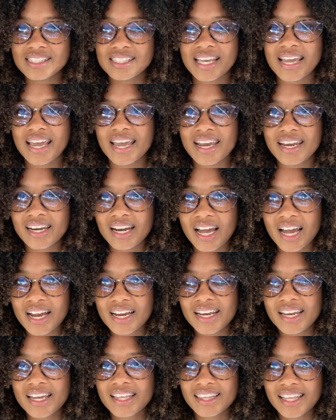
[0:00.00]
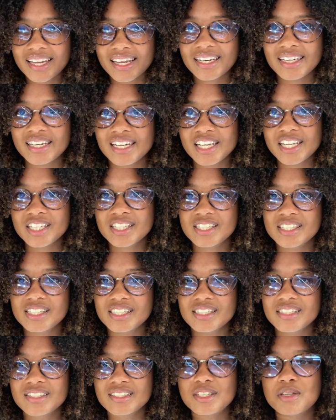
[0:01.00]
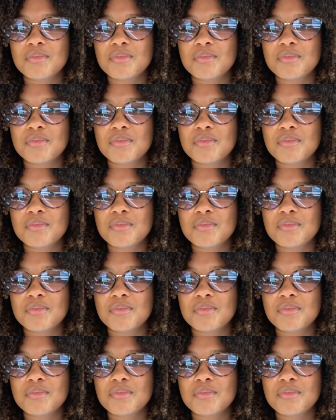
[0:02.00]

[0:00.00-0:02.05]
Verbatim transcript: and it needs to